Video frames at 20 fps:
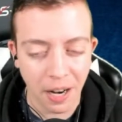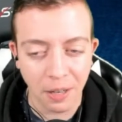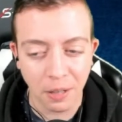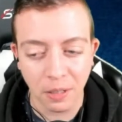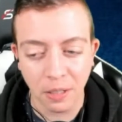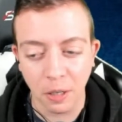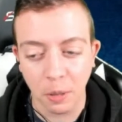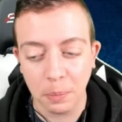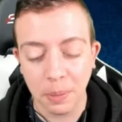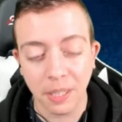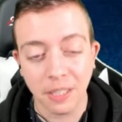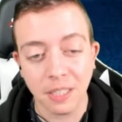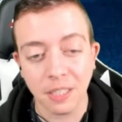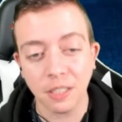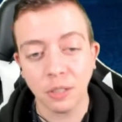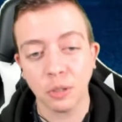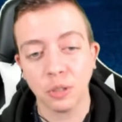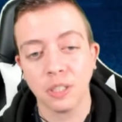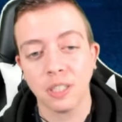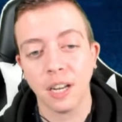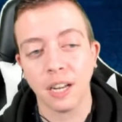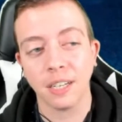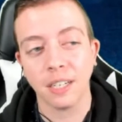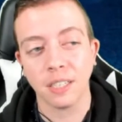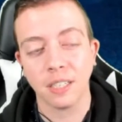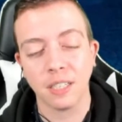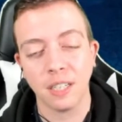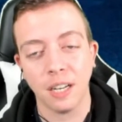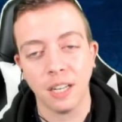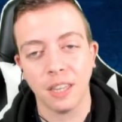I don't know, but it's interesting
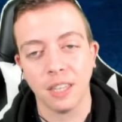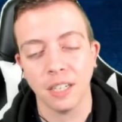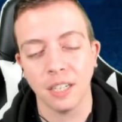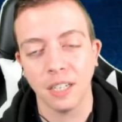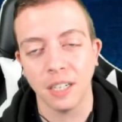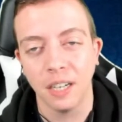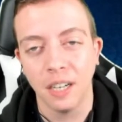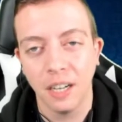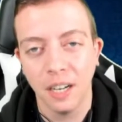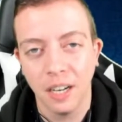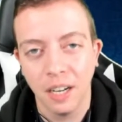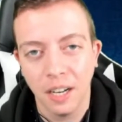to see the